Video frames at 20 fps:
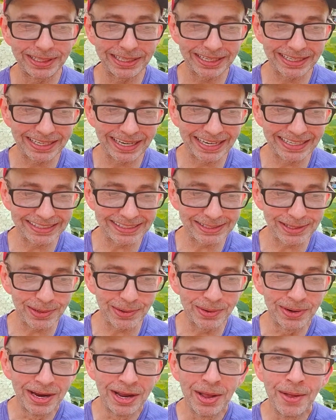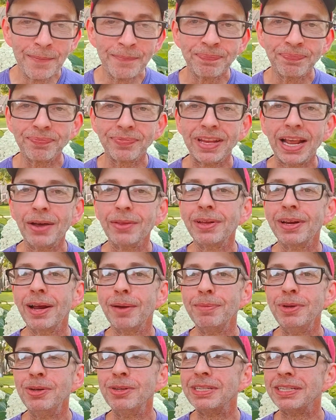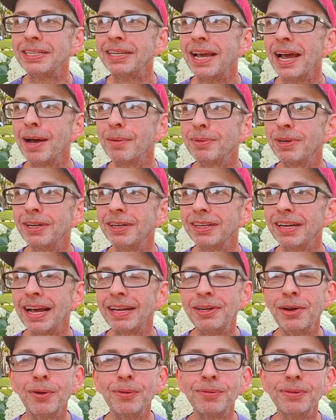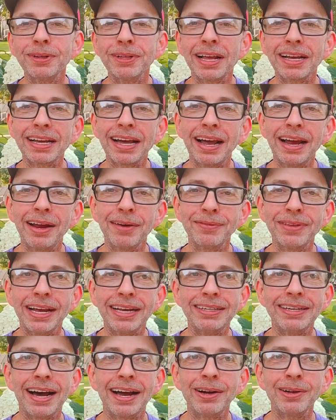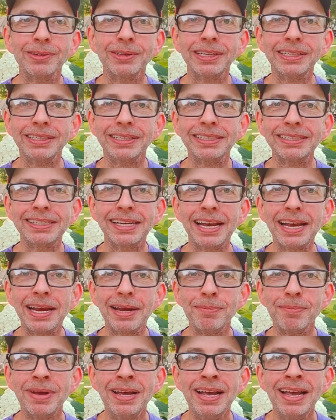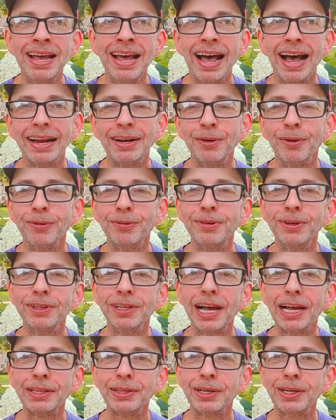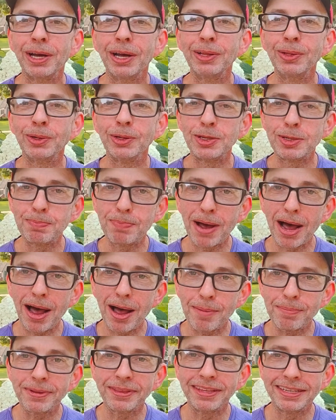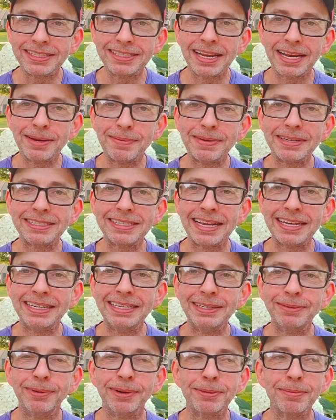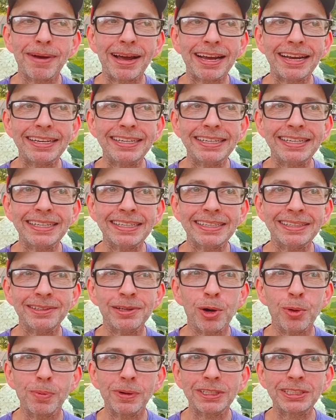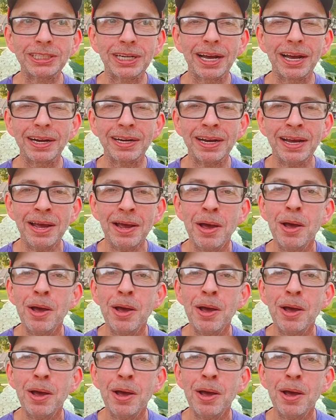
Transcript: with it. And so now that I'm using CapCut, I don't feel like I have that dialed in the same. I don't feel like the colors pop the same as they did with my editing in OpenShot,